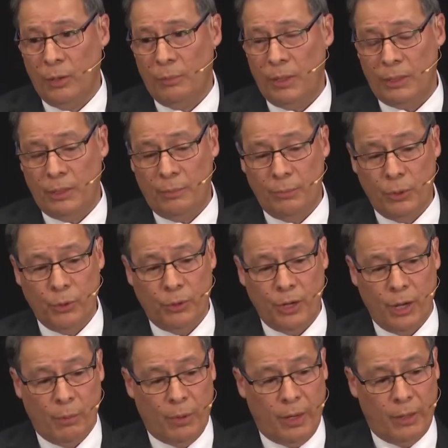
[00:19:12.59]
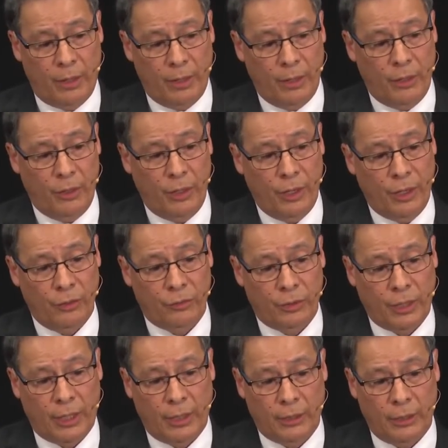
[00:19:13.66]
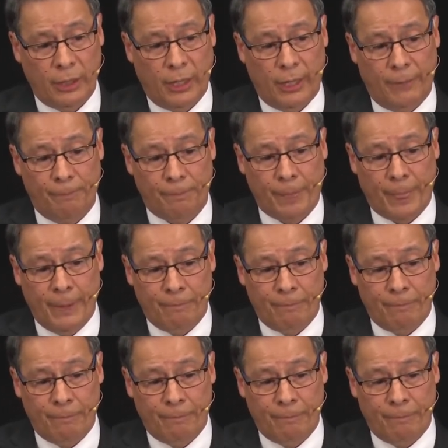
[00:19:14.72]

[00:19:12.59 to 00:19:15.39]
but the beauty about it, it is that um,